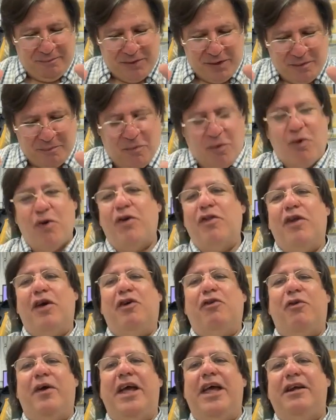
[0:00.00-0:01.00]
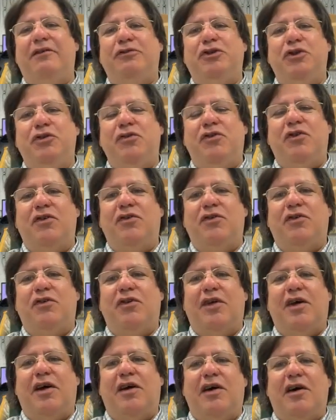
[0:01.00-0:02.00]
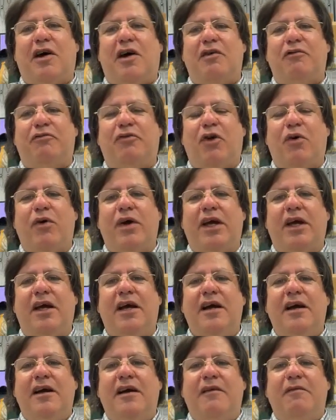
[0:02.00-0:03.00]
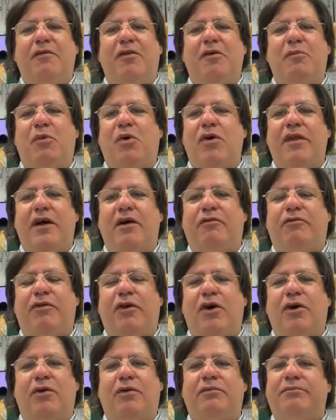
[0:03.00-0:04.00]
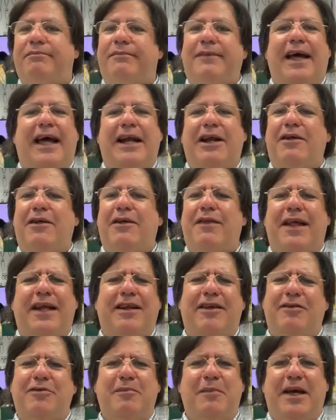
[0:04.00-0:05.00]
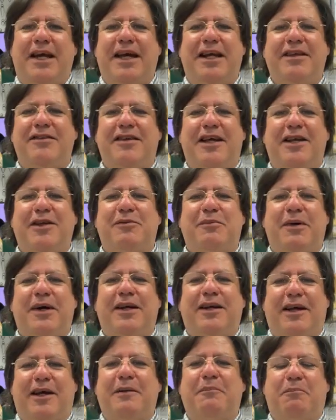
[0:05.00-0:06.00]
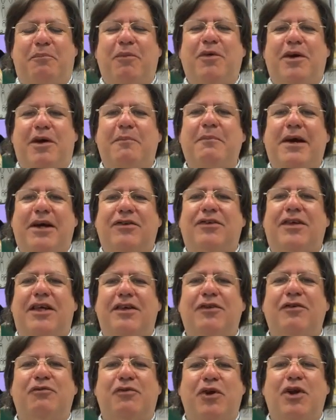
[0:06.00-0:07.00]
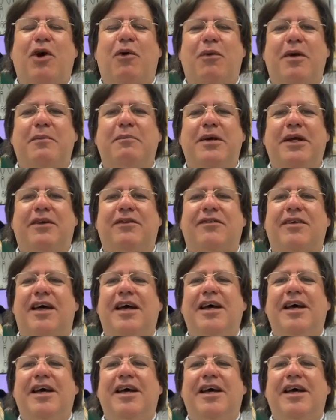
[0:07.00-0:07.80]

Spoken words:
The more the creative juices are flowing, the more they'll flow. I know that doesn't make any sense, but it makes sense if you know what it means.